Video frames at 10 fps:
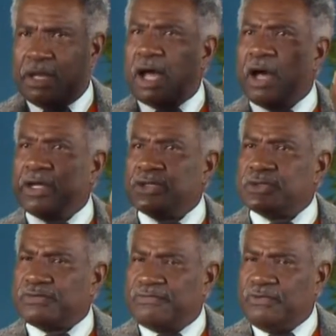on into
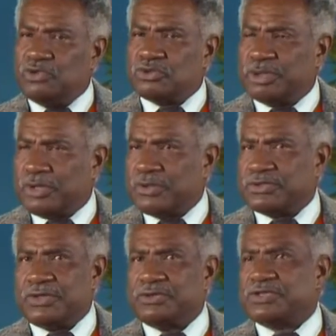the future because
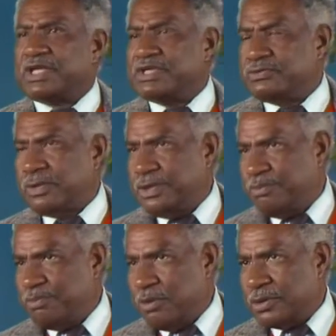those things were
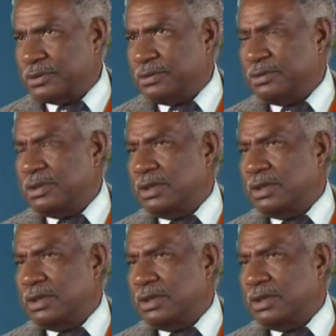important